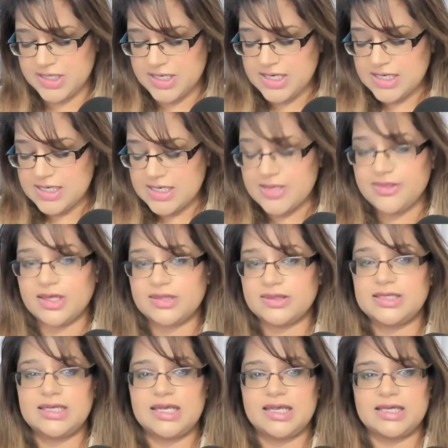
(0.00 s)
that the
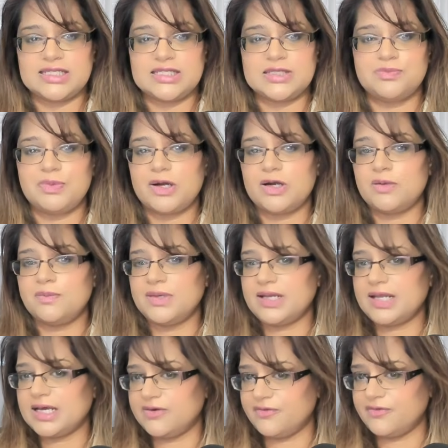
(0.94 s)
experiment had
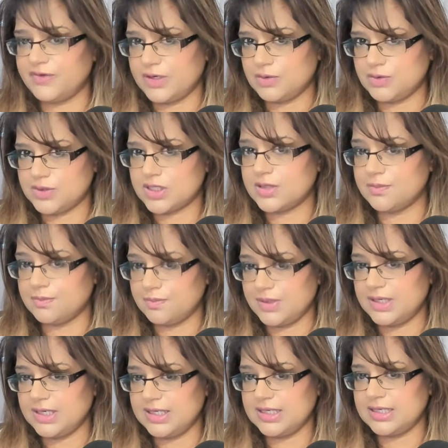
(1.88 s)
failed
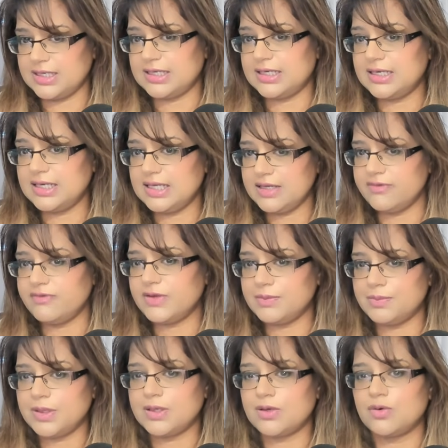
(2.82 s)
completely, believing
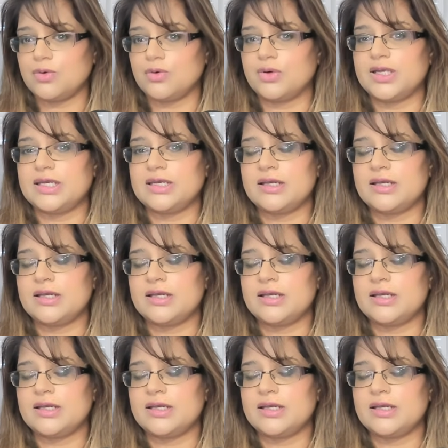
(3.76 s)
Bitcoin